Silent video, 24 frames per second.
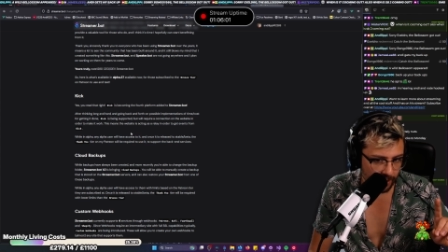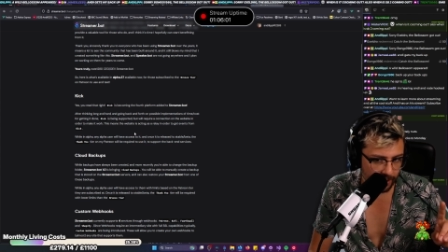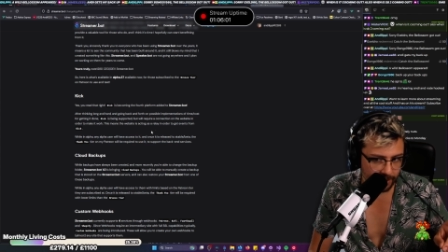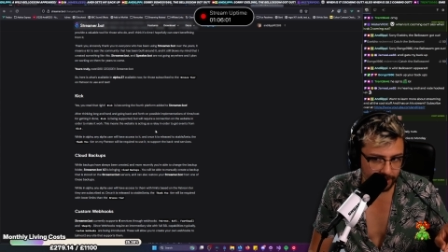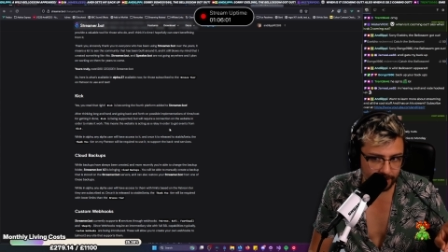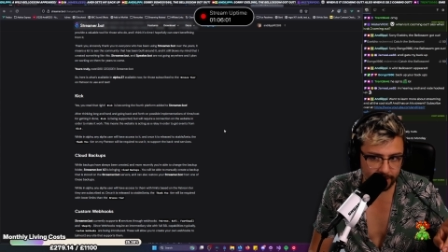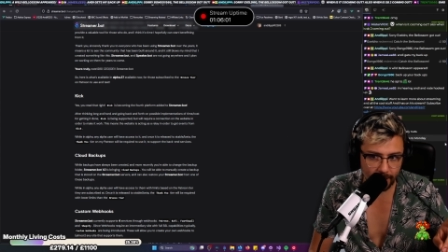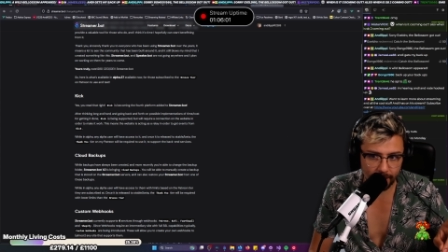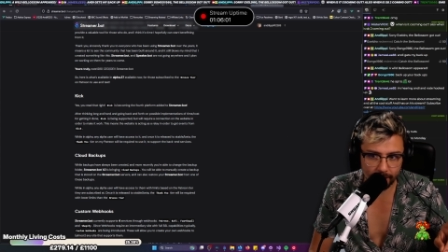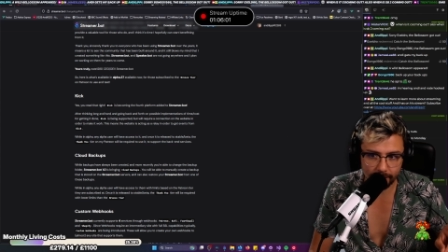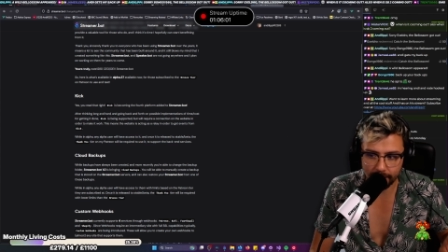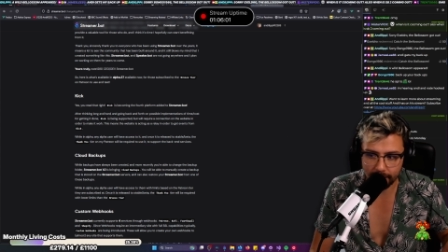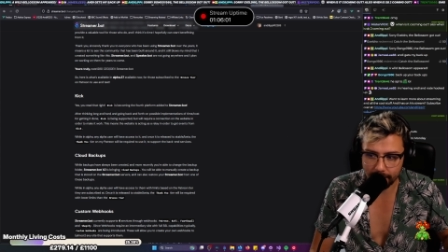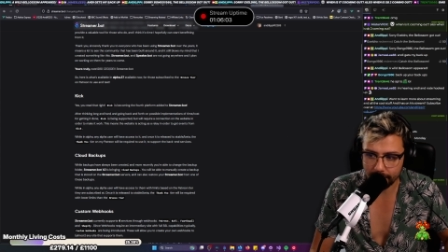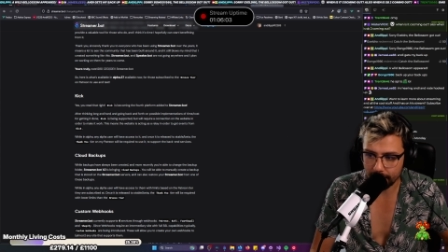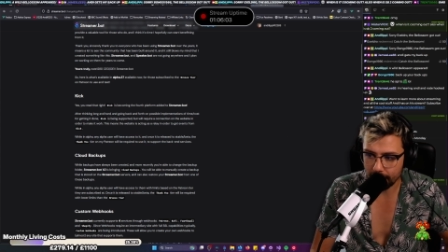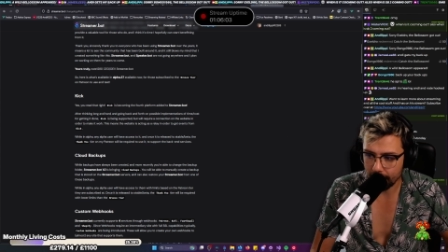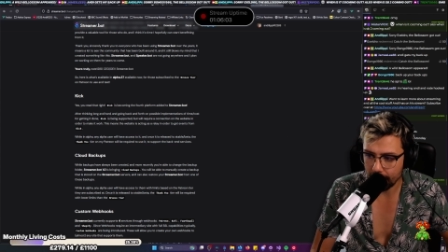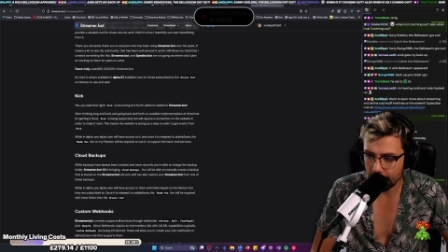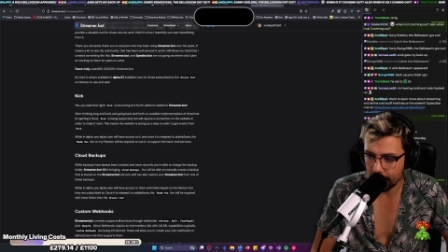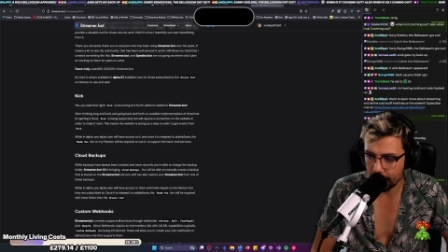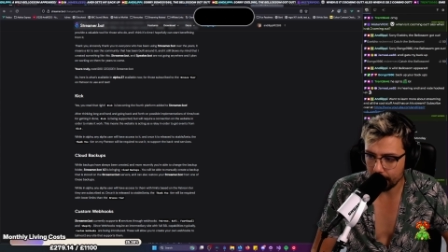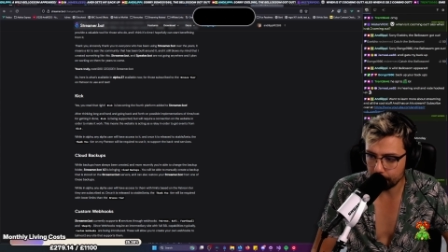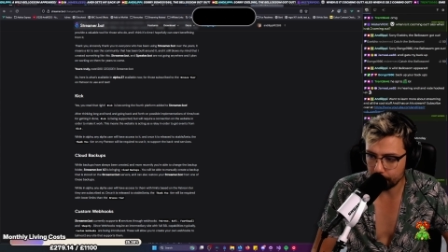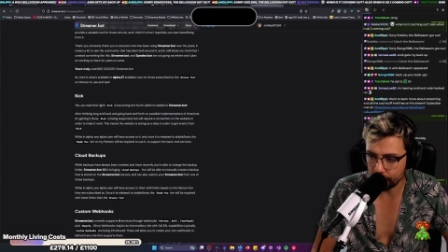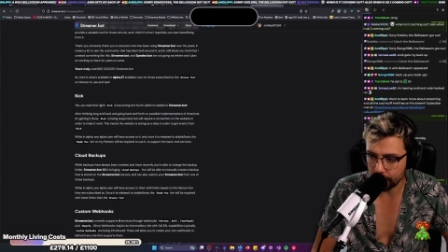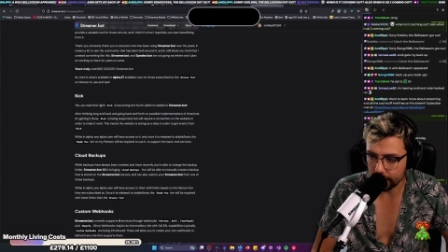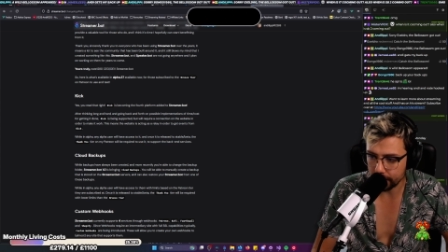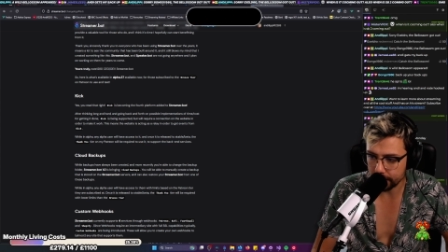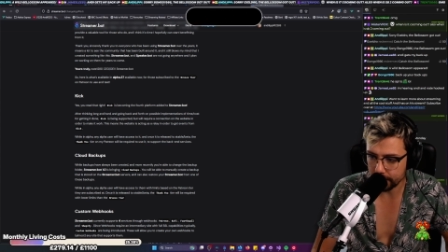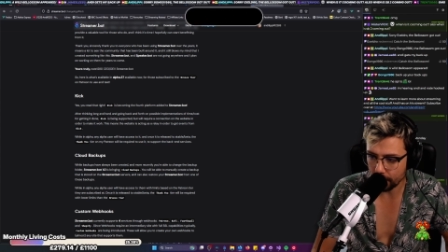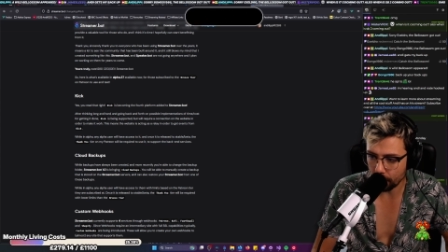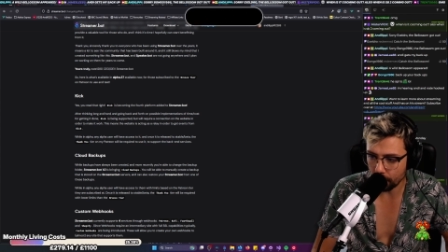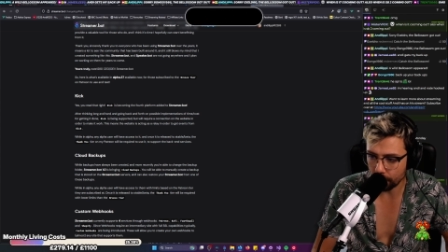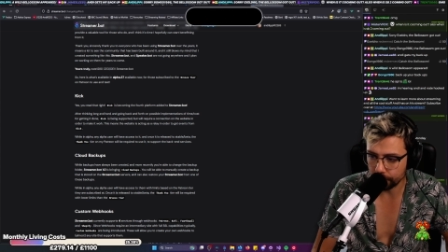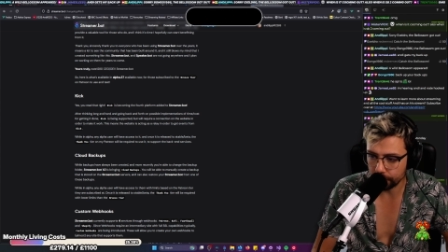exactly in here, but
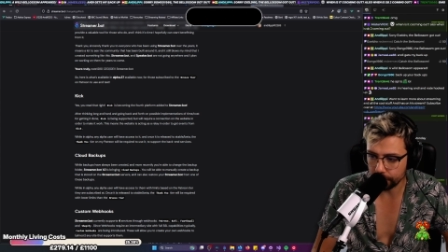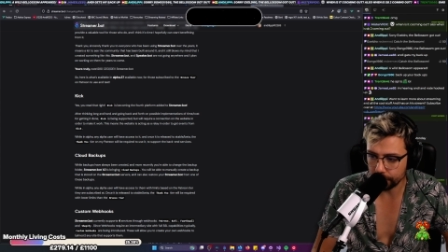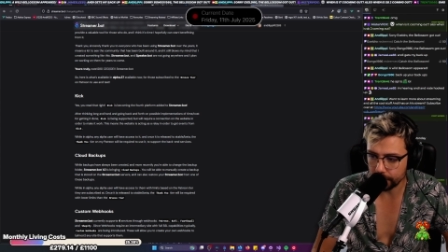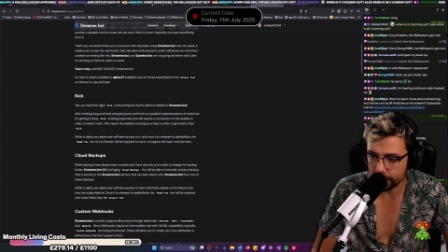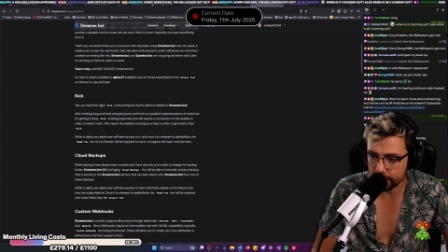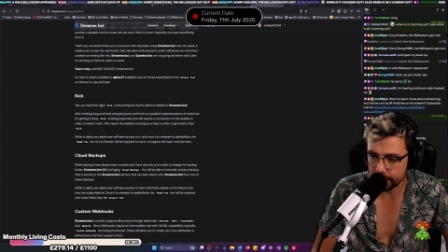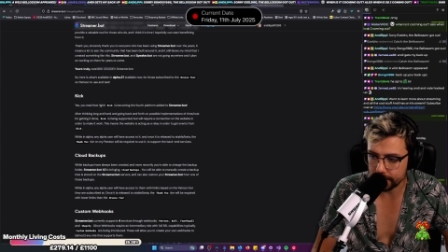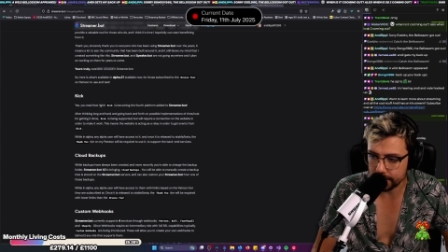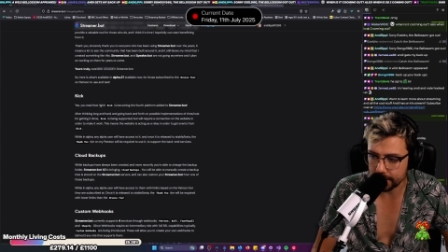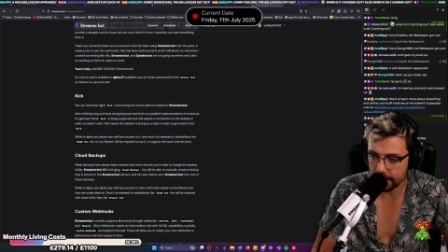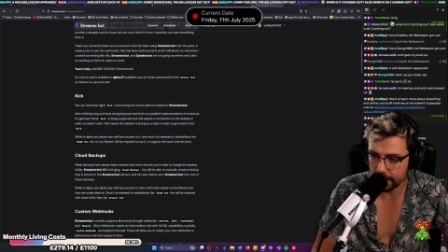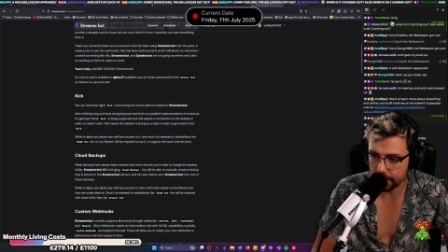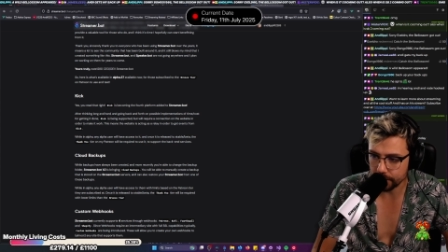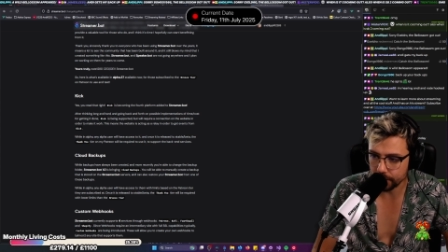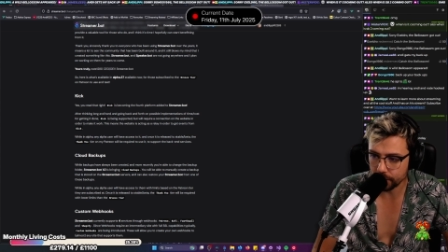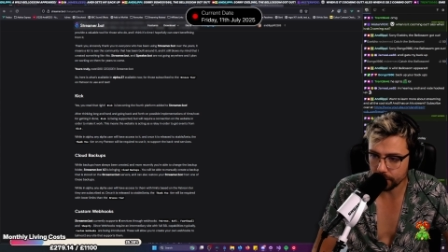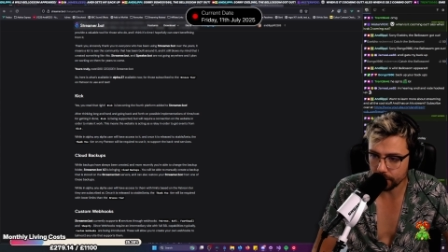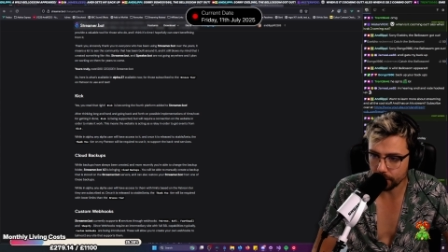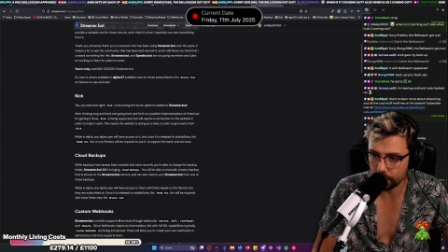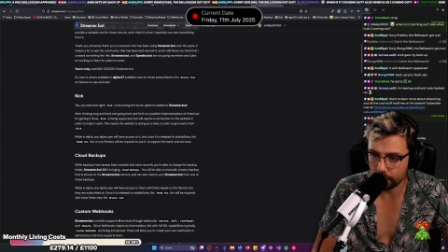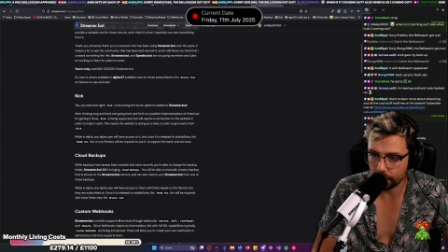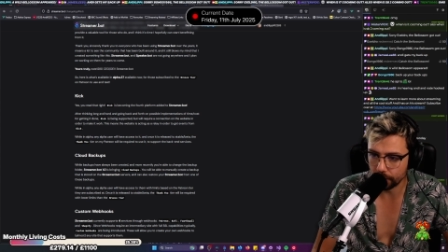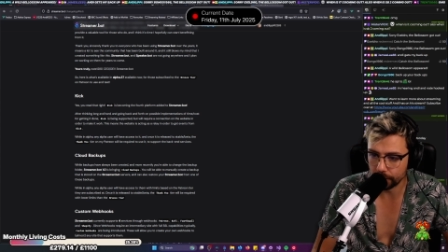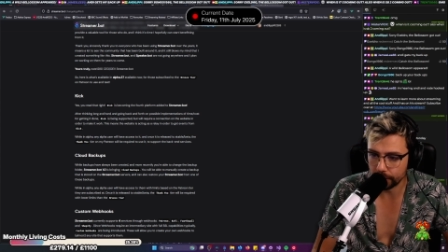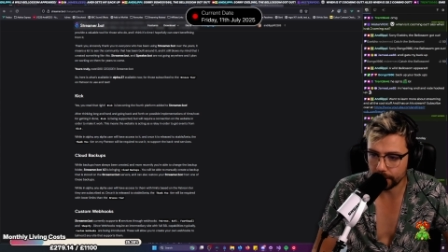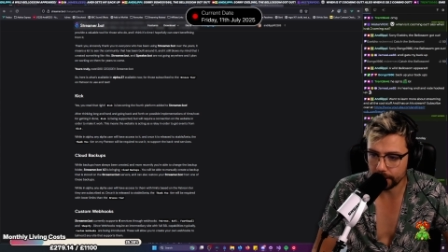it's on the Discord.